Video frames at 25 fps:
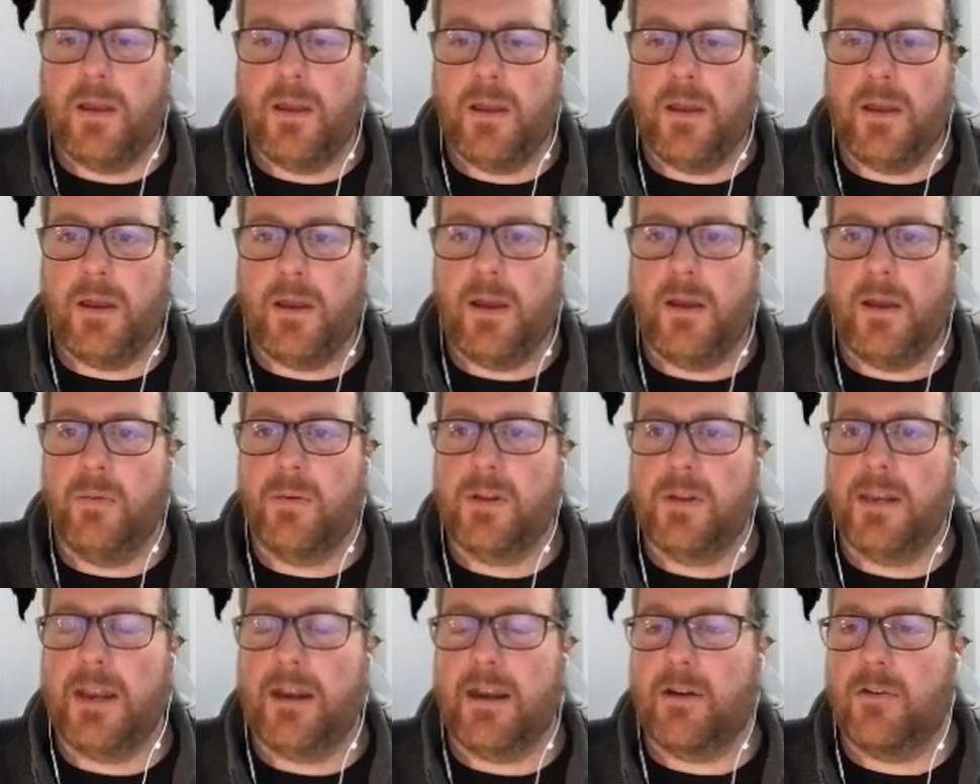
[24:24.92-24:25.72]
I will
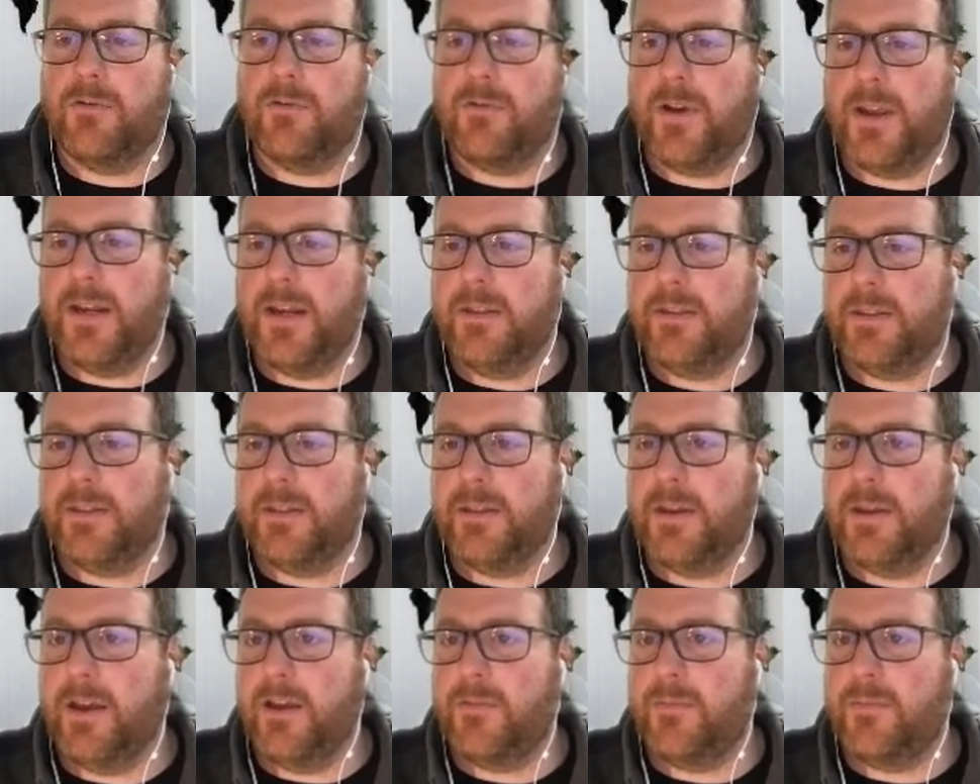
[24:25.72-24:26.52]
clarify anything
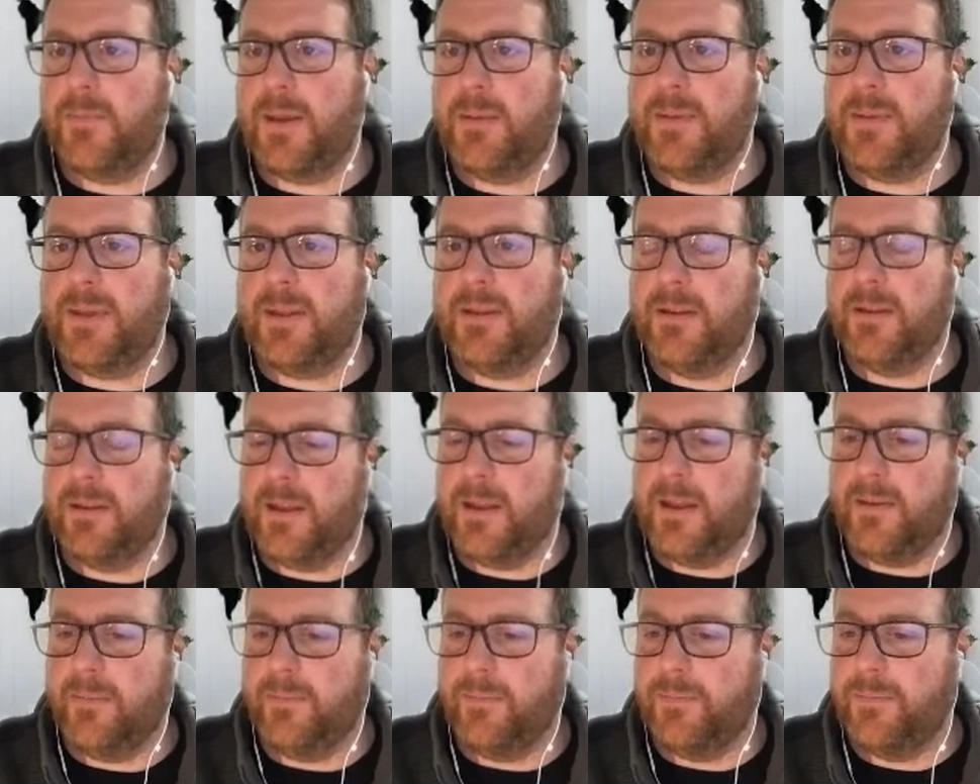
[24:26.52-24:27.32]
that I've maybe
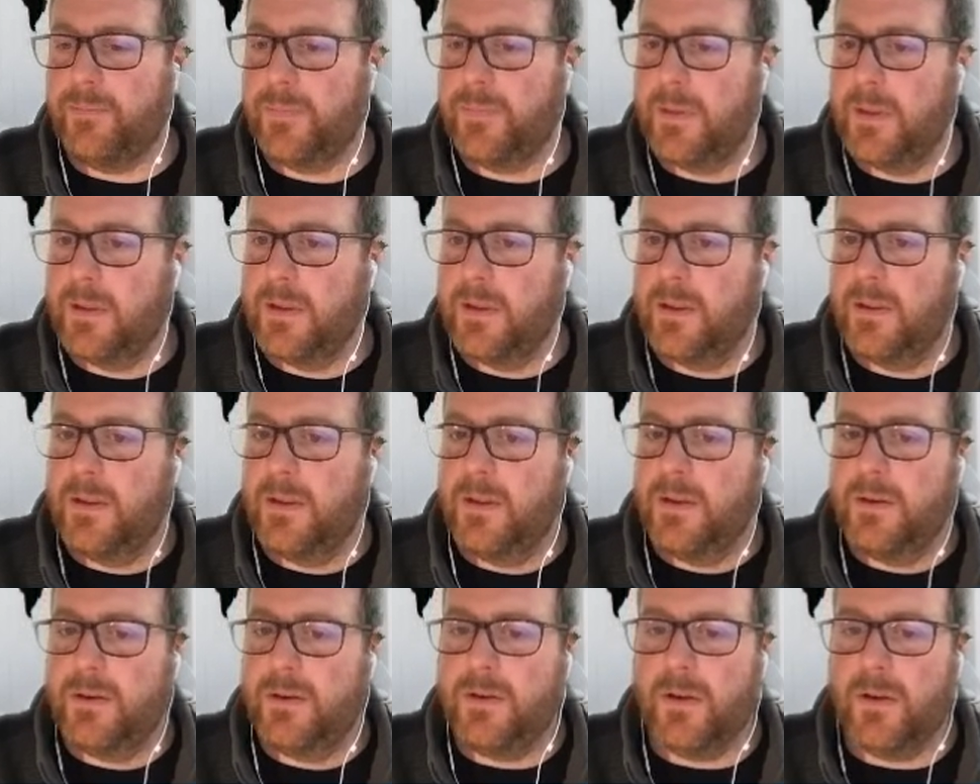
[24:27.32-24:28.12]

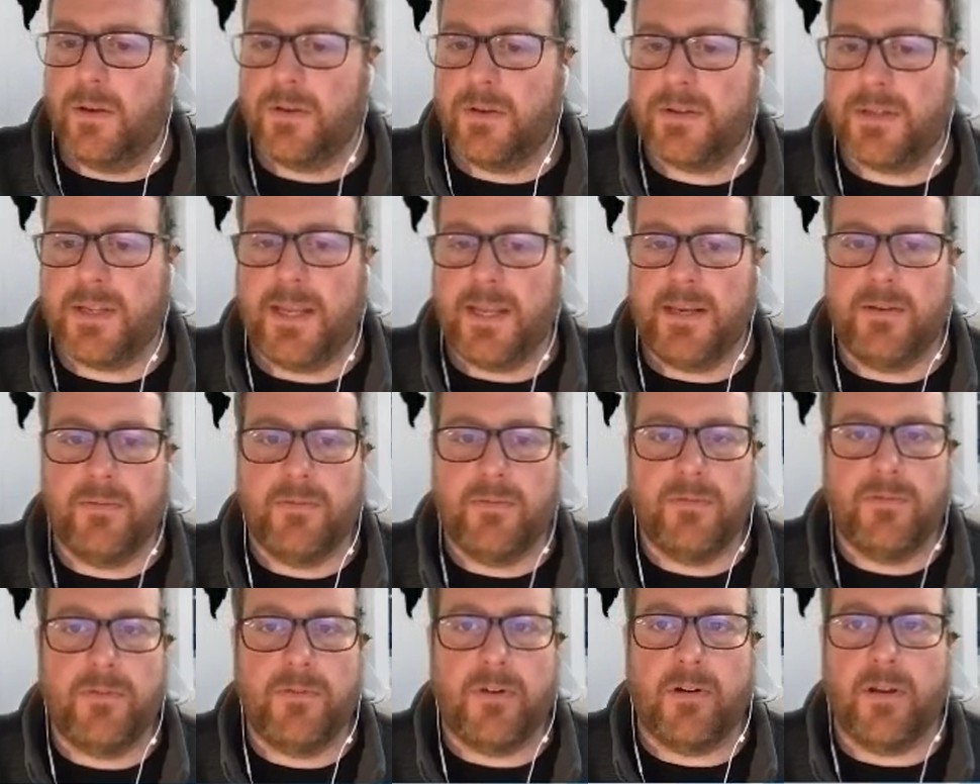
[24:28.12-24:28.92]
not said
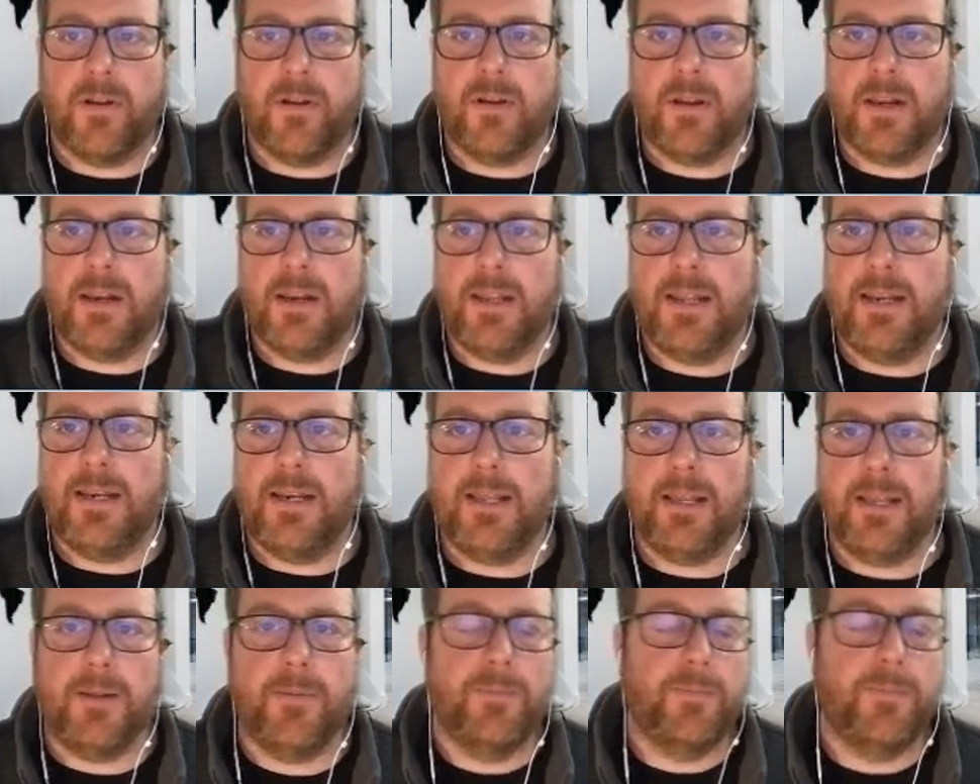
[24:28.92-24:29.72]
very
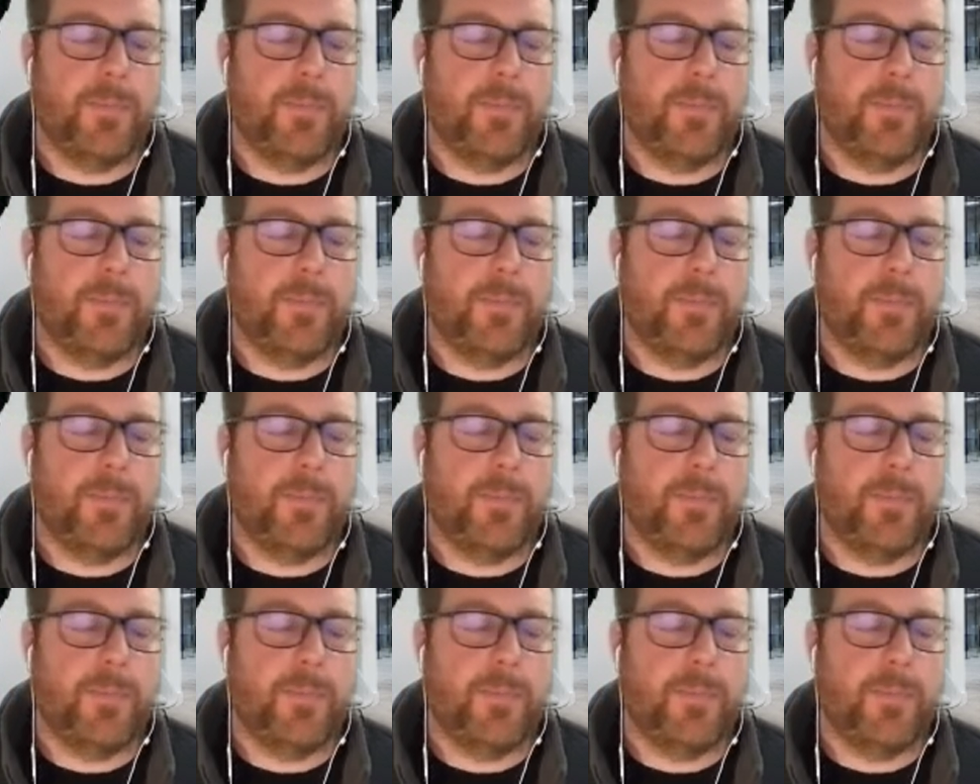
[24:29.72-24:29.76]
clearly.